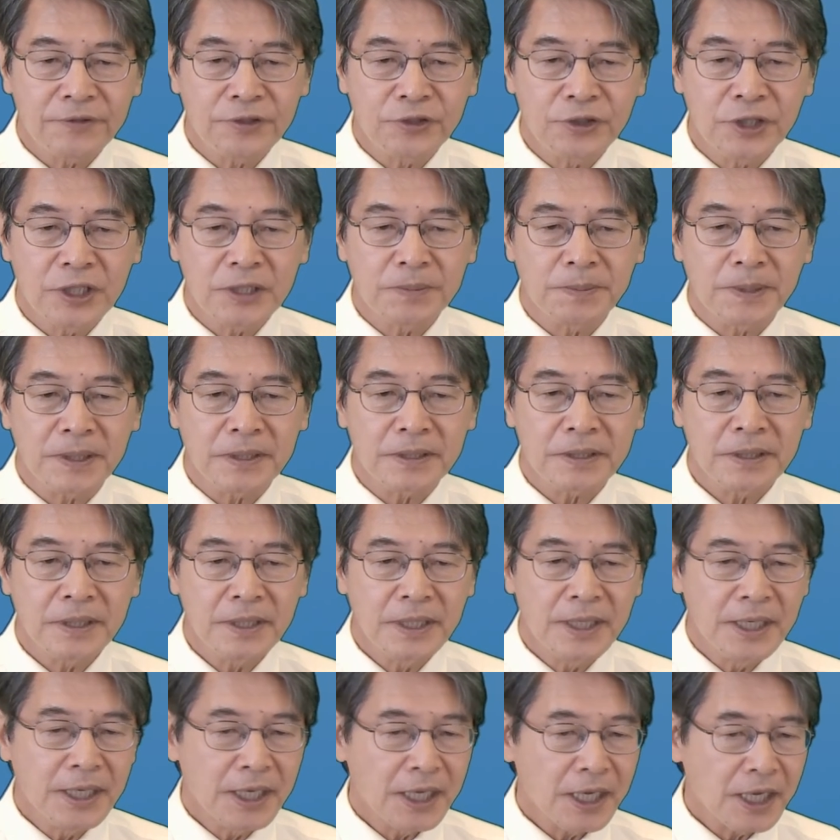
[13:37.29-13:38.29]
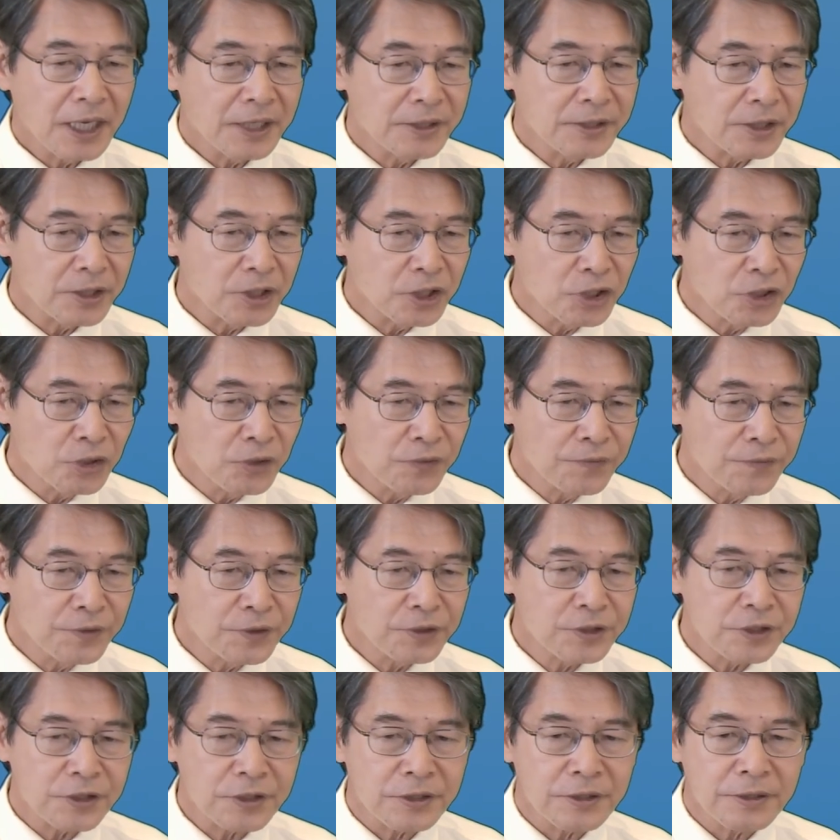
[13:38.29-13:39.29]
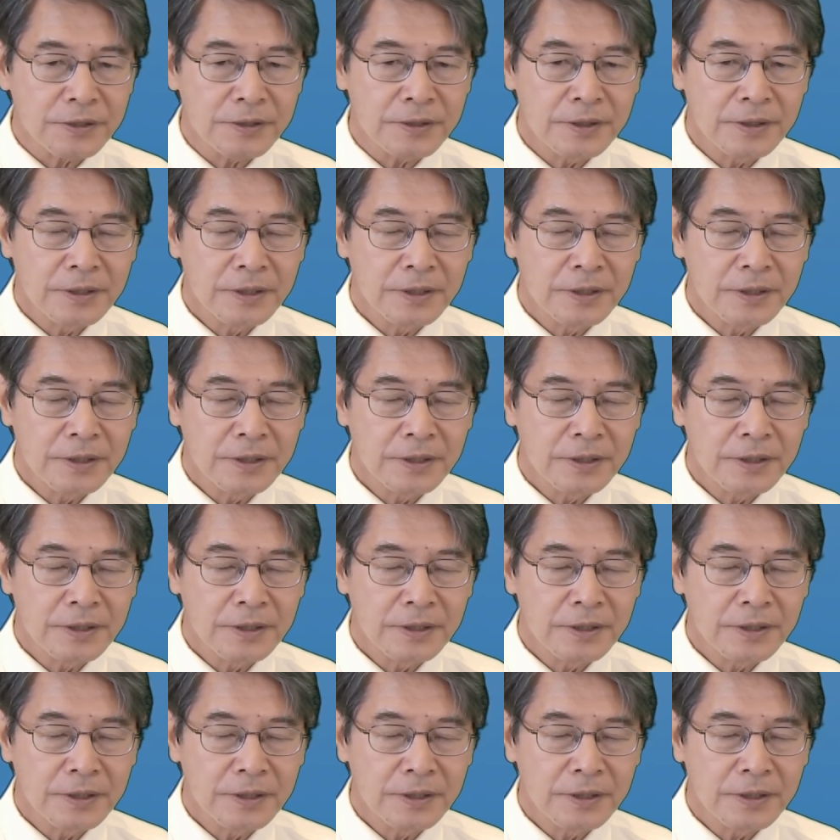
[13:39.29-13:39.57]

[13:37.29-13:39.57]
treatment in the near future